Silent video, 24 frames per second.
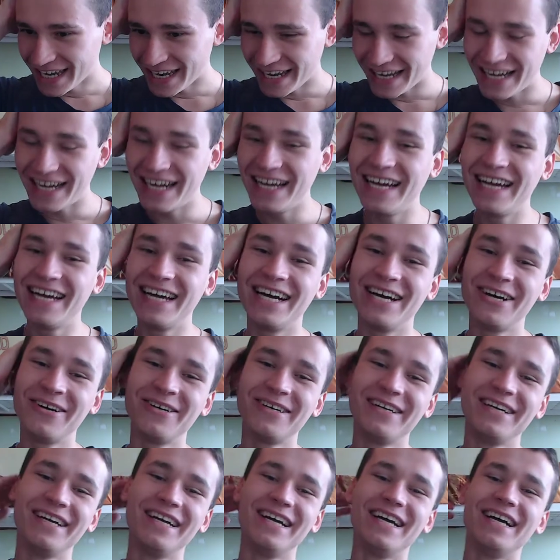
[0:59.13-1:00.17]

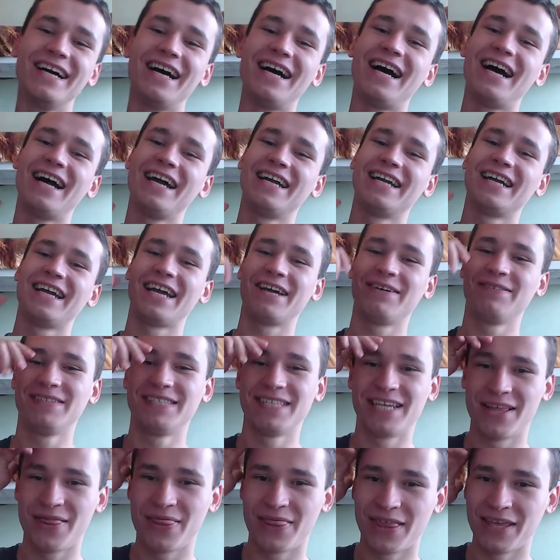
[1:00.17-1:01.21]
I have
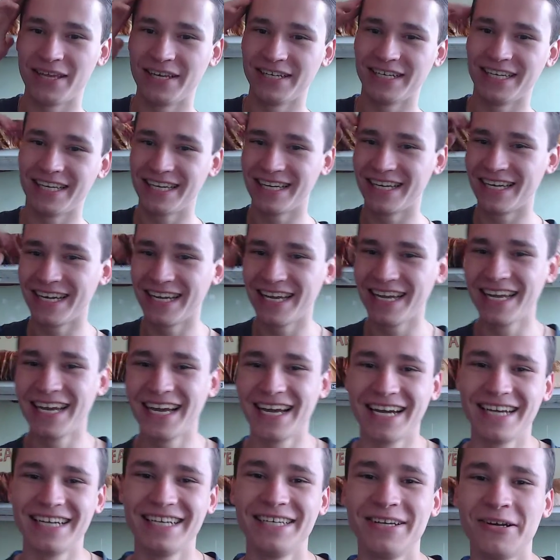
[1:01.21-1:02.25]
something,
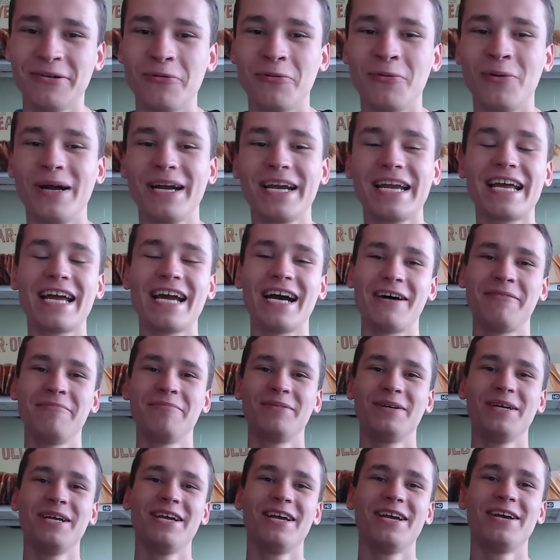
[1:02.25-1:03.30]
I wake up
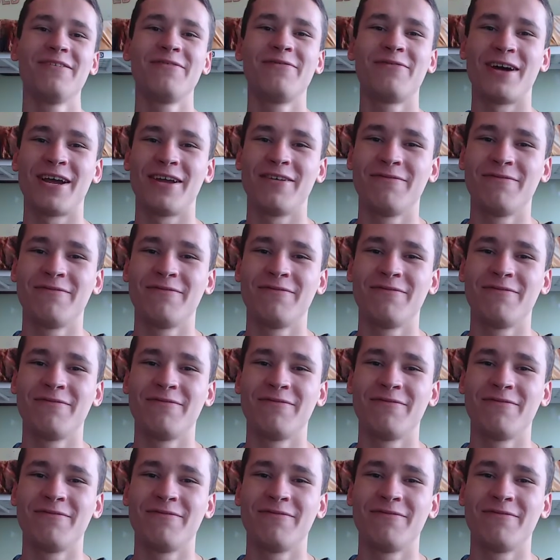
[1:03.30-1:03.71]
5